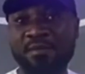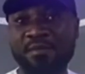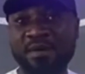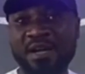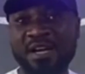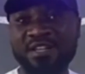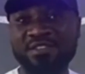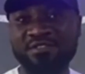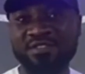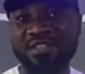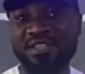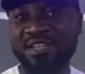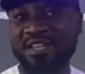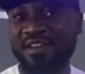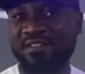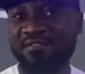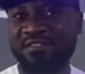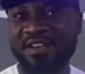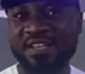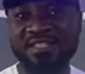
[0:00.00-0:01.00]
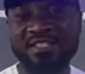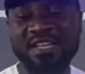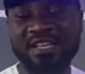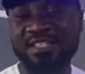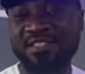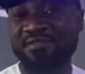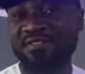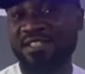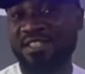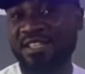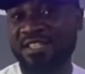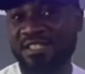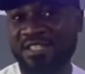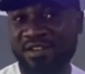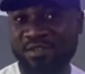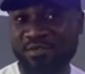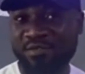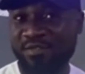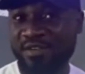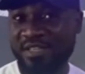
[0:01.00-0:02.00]
gastric lavage, activated
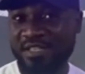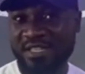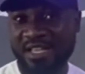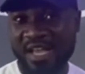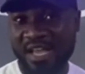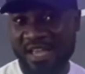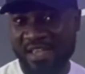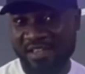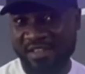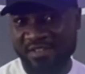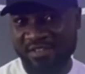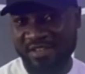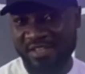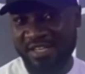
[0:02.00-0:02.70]
charcoal is high. You